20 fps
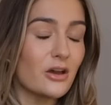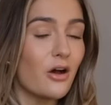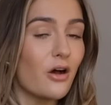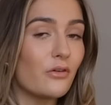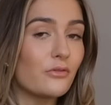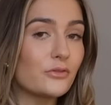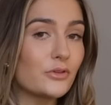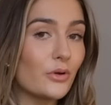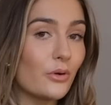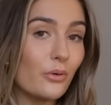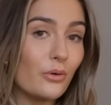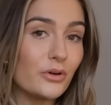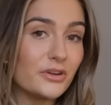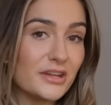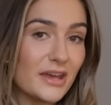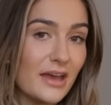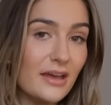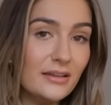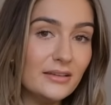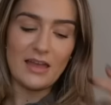off your
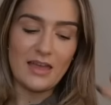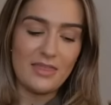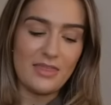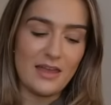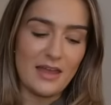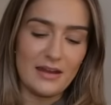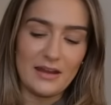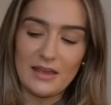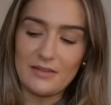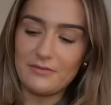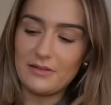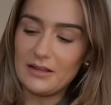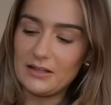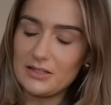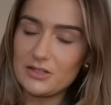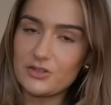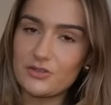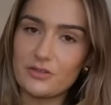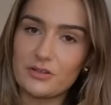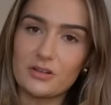order. And then I really
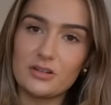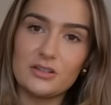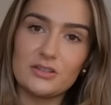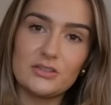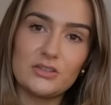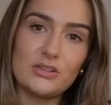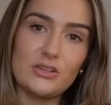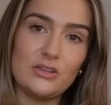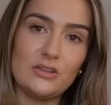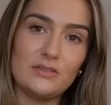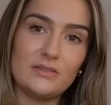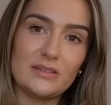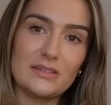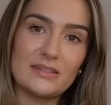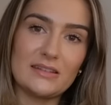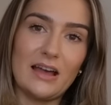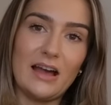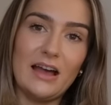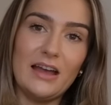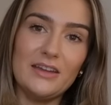struggled to
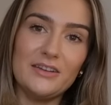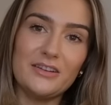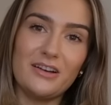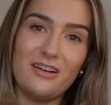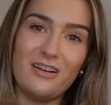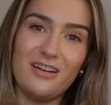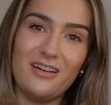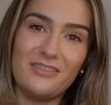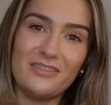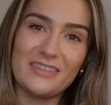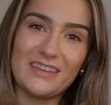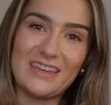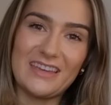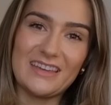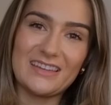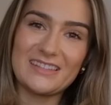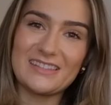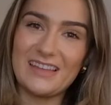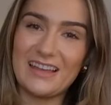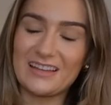decide on the
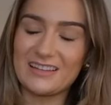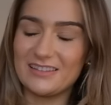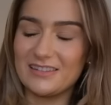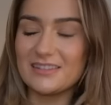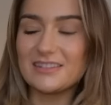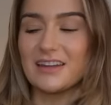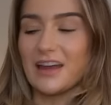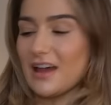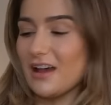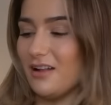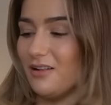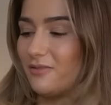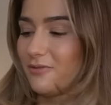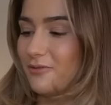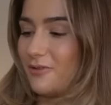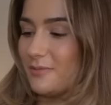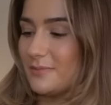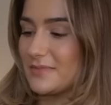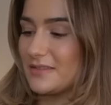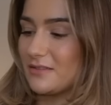second style
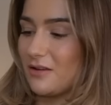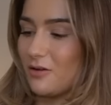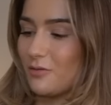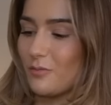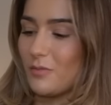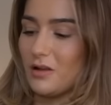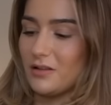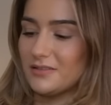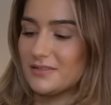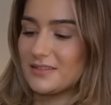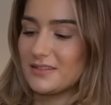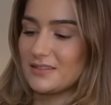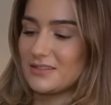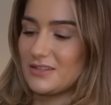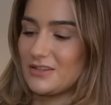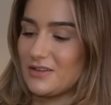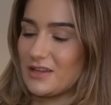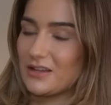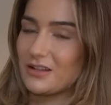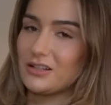from Songmont
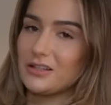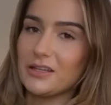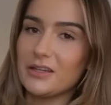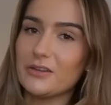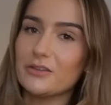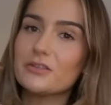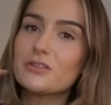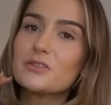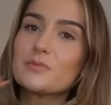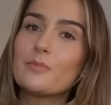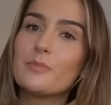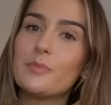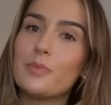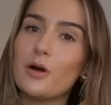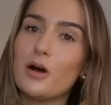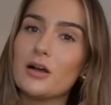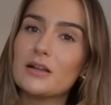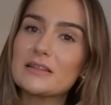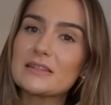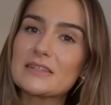to include,
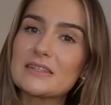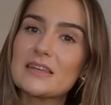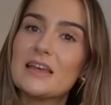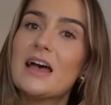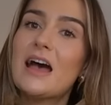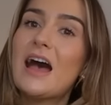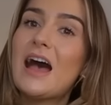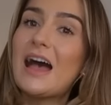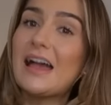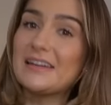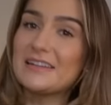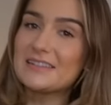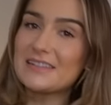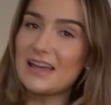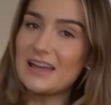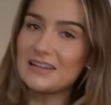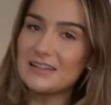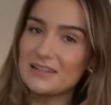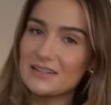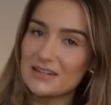but I
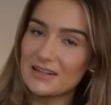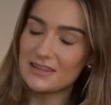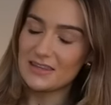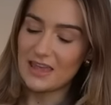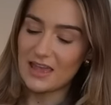decided in the